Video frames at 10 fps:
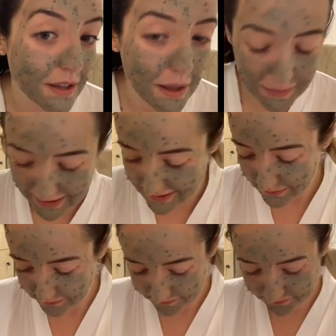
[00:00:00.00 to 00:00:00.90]

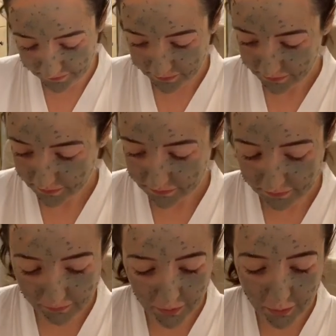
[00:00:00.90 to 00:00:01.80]
amazing.
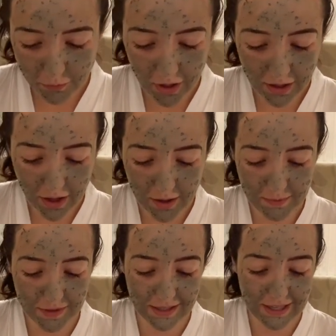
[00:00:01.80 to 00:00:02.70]
Right, I'm
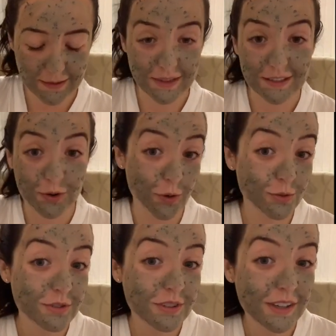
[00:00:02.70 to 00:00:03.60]
gonna leave this
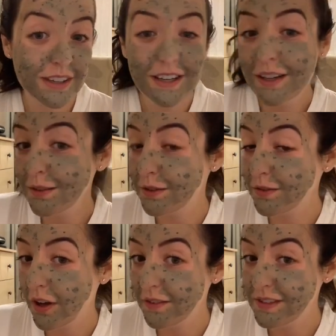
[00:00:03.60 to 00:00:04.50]
on for
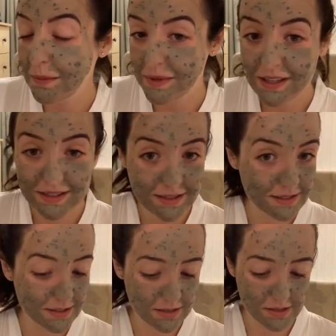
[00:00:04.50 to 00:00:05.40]
5-10
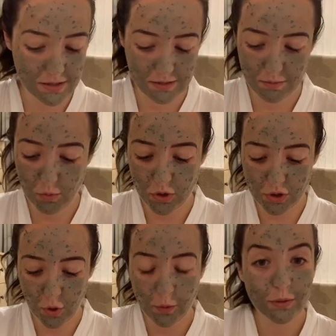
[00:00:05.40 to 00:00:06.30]
minutes, wash it
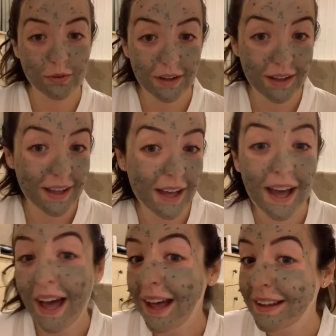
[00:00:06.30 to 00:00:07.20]
off,
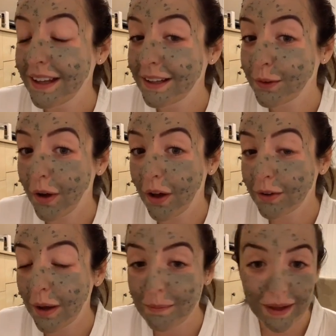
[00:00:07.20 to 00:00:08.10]
and then I'll
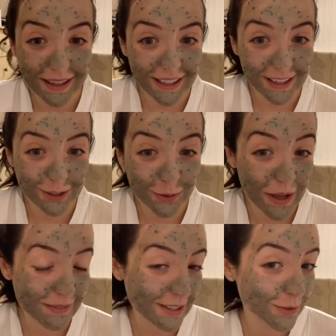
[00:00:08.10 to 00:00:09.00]
come back and you can all
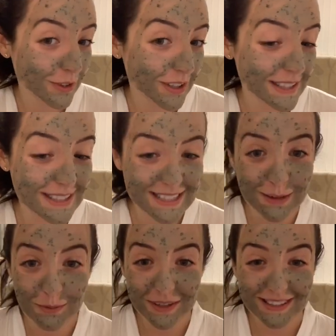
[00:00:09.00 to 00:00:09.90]
have a little look and see
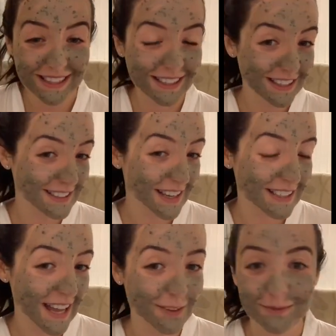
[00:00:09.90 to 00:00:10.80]
what my skin looks like
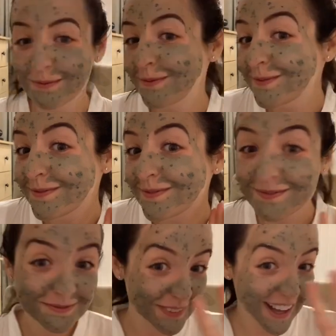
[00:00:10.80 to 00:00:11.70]
now.
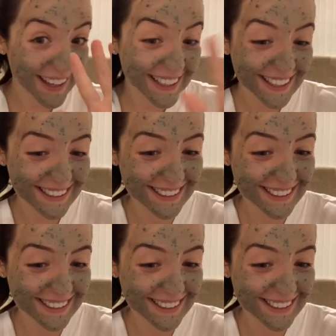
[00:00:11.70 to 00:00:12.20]
Bye!